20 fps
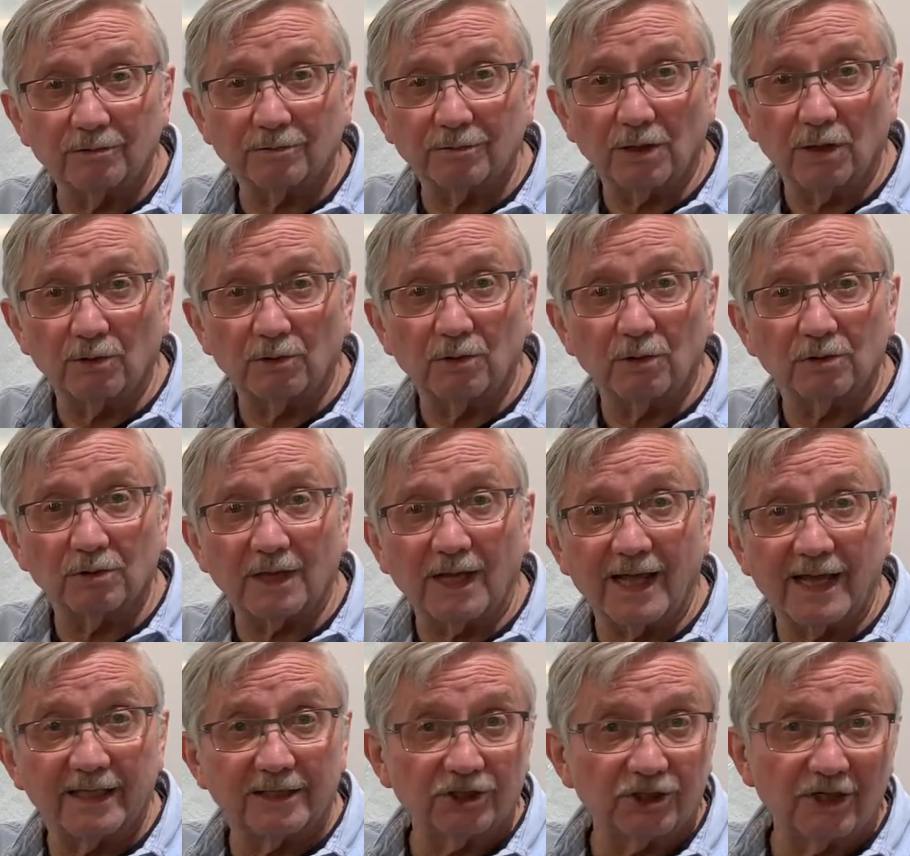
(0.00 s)
local
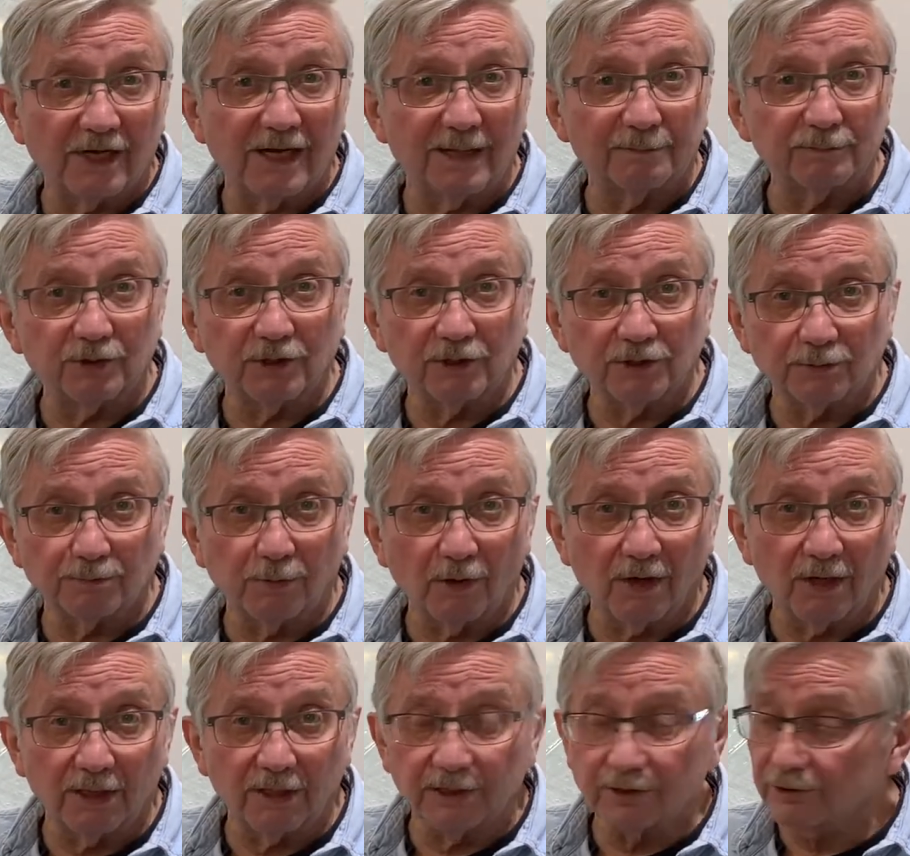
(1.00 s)
glass shops has
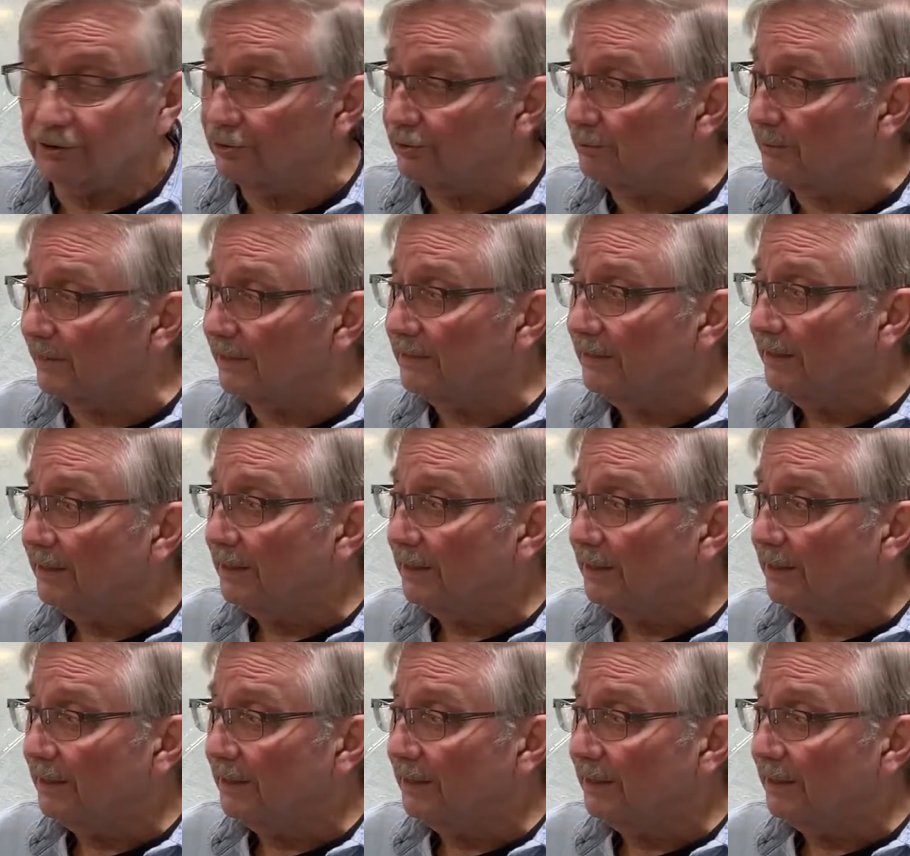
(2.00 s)
brought it to me.